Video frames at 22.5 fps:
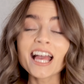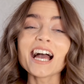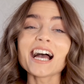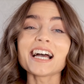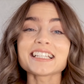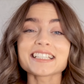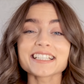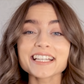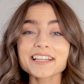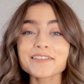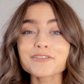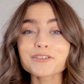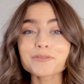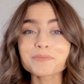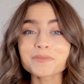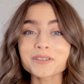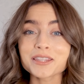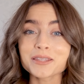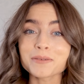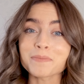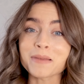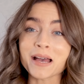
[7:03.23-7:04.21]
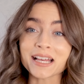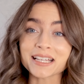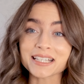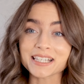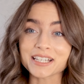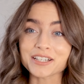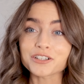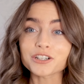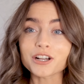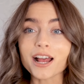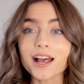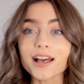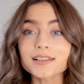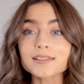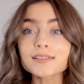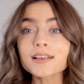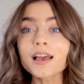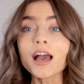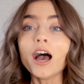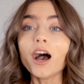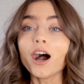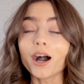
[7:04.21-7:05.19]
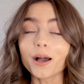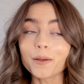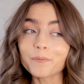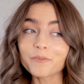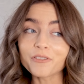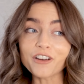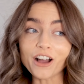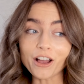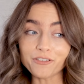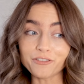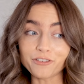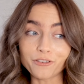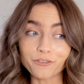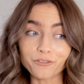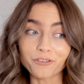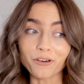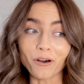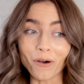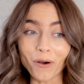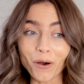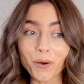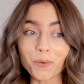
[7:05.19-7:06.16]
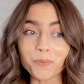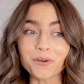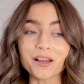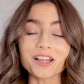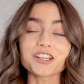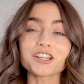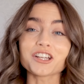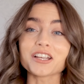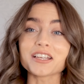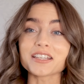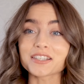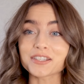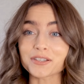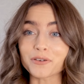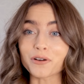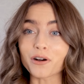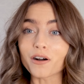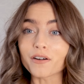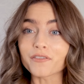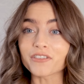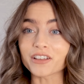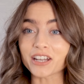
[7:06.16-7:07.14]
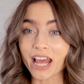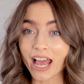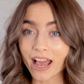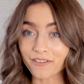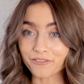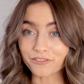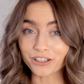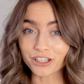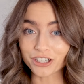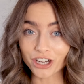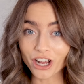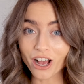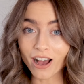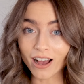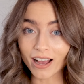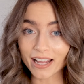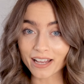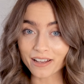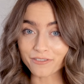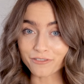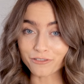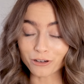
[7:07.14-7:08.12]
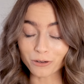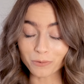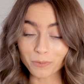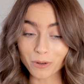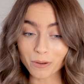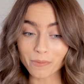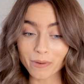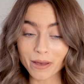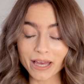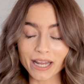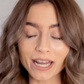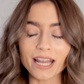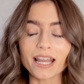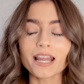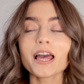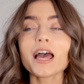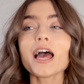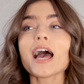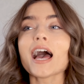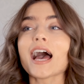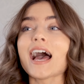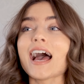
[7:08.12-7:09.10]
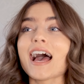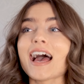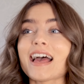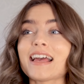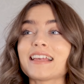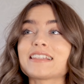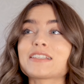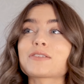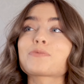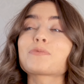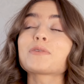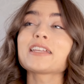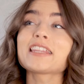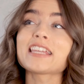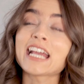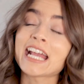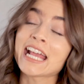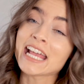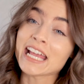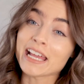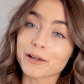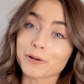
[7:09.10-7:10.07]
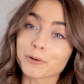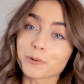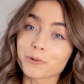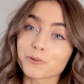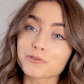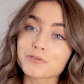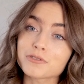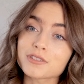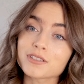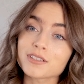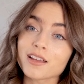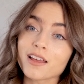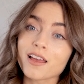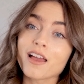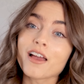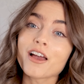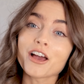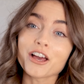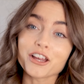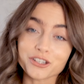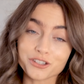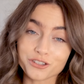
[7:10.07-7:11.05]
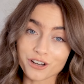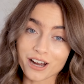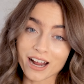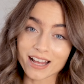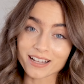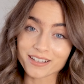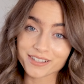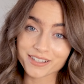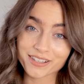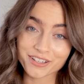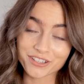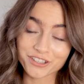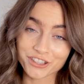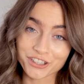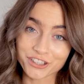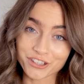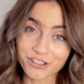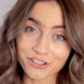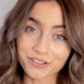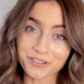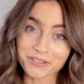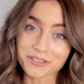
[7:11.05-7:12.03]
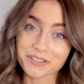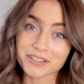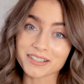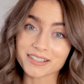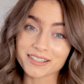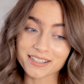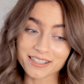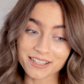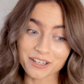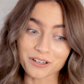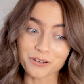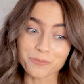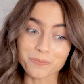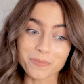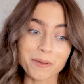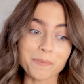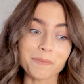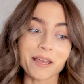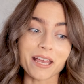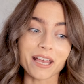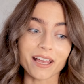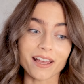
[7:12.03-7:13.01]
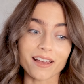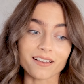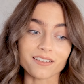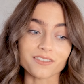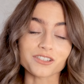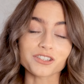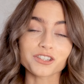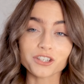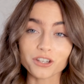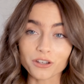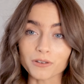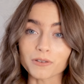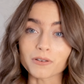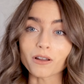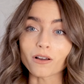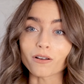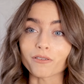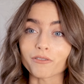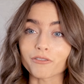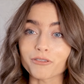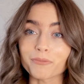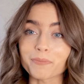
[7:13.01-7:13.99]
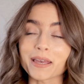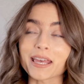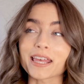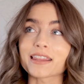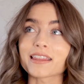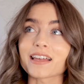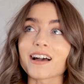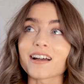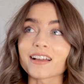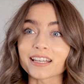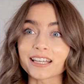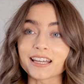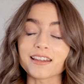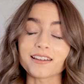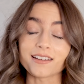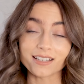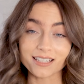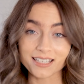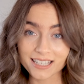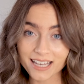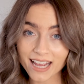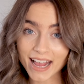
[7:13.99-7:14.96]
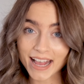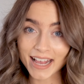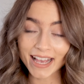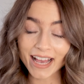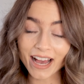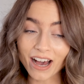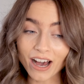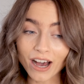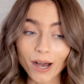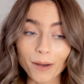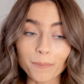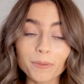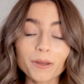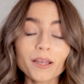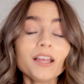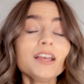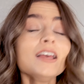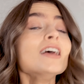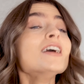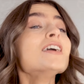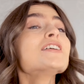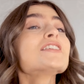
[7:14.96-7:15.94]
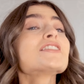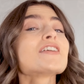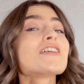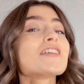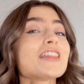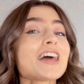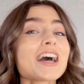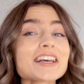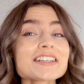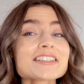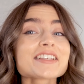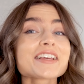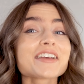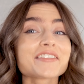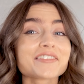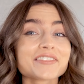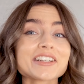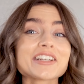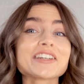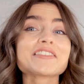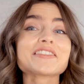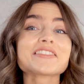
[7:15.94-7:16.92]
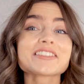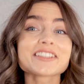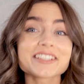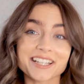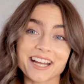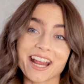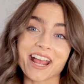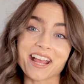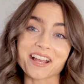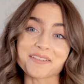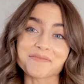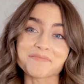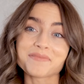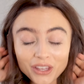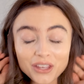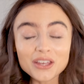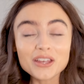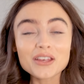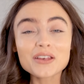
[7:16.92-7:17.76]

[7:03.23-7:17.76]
And even with the maxi dress, I'm five foot four, which is sort of an average height for a woman. And with heels, a dress should not still be being too long for me that I need to take it up. So that's a real shame.